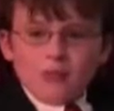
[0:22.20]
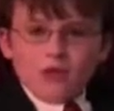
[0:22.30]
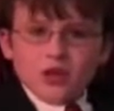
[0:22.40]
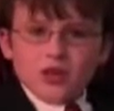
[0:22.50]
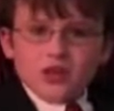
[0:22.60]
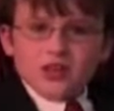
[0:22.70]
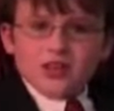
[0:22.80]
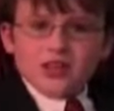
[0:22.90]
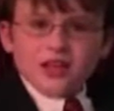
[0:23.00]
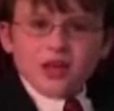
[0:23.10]
which
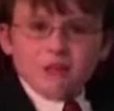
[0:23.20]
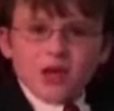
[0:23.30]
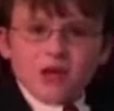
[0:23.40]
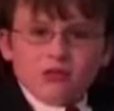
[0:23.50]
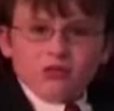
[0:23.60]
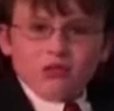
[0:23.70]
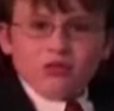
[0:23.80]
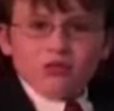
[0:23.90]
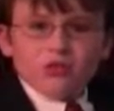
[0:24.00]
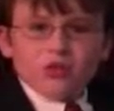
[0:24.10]
is named after
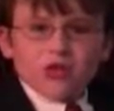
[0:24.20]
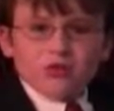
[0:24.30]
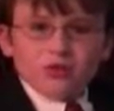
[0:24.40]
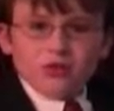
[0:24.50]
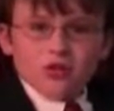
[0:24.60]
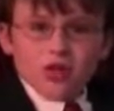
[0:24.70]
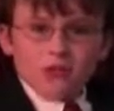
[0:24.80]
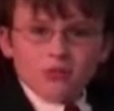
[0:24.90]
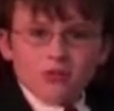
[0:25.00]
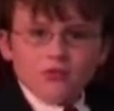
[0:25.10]
Little
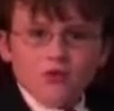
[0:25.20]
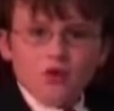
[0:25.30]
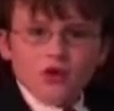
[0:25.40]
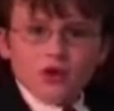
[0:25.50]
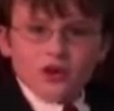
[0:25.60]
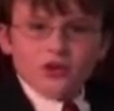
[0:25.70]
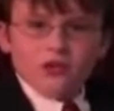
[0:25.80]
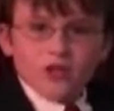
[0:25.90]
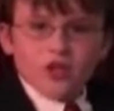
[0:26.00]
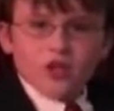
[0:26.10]
Shop of Horrors,
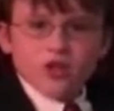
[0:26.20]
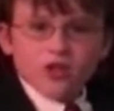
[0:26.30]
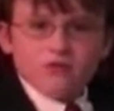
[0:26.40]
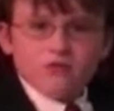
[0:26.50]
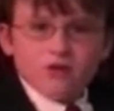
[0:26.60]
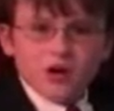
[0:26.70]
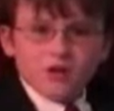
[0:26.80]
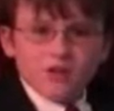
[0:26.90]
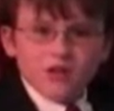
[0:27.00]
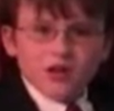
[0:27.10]
which
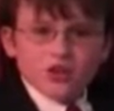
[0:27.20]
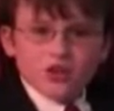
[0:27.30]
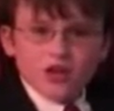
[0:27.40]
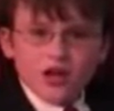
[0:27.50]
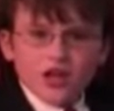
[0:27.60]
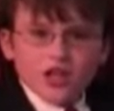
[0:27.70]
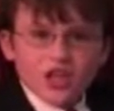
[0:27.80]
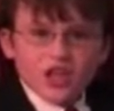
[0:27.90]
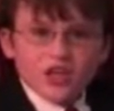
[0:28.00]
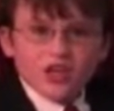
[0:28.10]
involved a giant
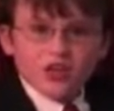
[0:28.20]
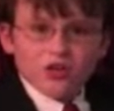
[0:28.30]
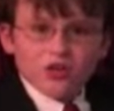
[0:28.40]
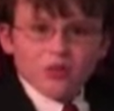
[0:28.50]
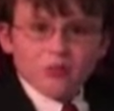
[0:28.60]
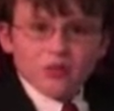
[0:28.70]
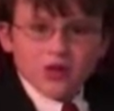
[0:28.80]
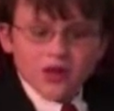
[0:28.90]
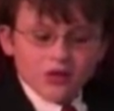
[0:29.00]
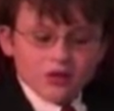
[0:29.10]
killer
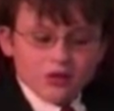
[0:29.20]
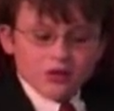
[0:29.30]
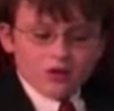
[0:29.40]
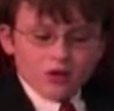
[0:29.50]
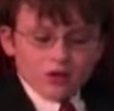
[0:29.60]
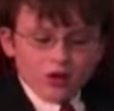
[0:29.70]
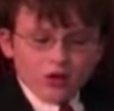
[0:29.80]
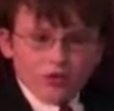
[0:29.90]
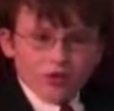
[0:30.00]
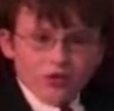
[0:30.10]
plant,
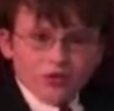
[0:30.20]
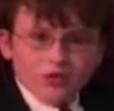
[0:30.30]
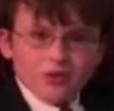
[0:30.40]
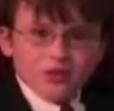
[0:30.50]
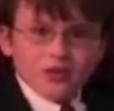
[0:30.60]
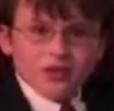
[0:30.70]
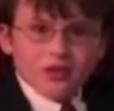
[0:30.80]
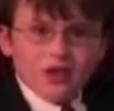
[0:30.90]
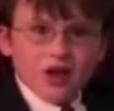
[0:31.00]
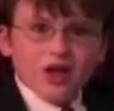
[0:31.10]
although this
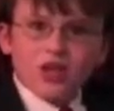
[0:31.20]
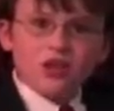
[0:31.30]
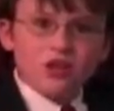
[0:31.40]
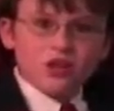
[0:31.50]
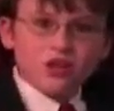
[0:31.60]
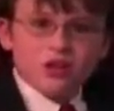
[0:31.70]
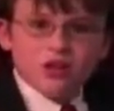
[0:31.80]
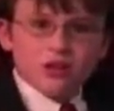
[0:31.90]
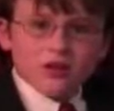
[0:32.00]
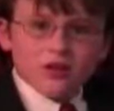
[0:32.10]
did not
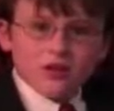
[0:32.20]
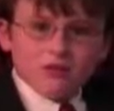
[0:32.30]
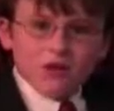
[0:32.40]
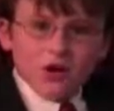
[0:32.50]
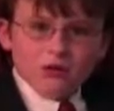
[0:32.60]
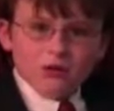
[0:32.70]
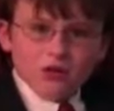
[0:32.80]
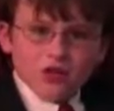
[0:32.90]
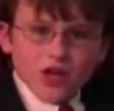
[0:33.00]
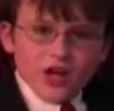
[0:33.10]
involve the
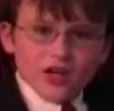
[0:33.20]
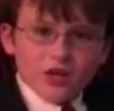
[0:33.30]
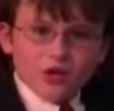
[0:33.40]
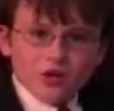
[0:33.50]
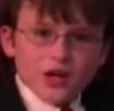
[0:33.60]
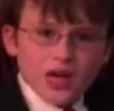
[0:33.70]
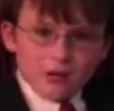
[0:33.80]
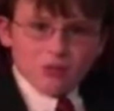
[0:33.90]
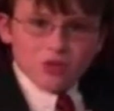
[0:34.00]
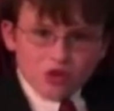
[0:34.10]
giant killer
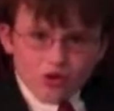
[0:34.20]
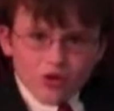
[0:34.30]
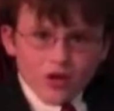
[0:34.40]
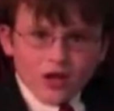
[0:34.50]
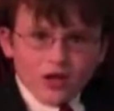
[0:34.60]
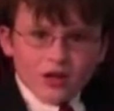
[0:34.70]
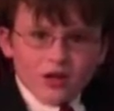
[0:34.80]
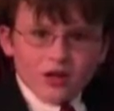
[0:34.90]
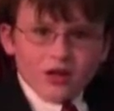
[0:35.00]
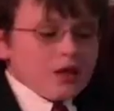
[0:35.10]
hamster.
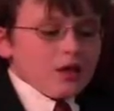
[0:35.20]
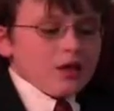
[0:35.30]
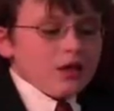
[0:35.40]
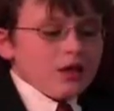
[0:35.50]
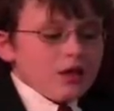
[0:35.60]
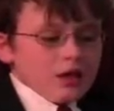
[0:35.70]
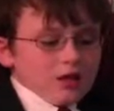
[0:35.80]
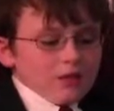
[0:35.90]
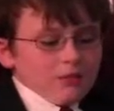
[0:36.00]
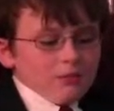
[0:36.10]
It
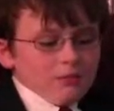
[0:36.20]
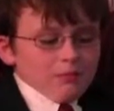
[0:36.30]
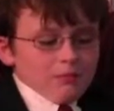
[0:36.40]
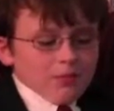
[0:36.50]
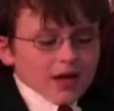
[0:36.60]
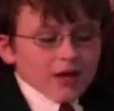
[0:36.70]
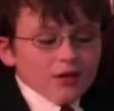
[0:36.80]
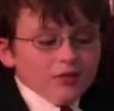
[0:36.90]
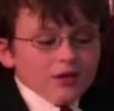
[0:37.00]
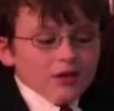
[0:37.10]
is
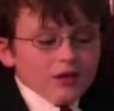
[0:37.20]
about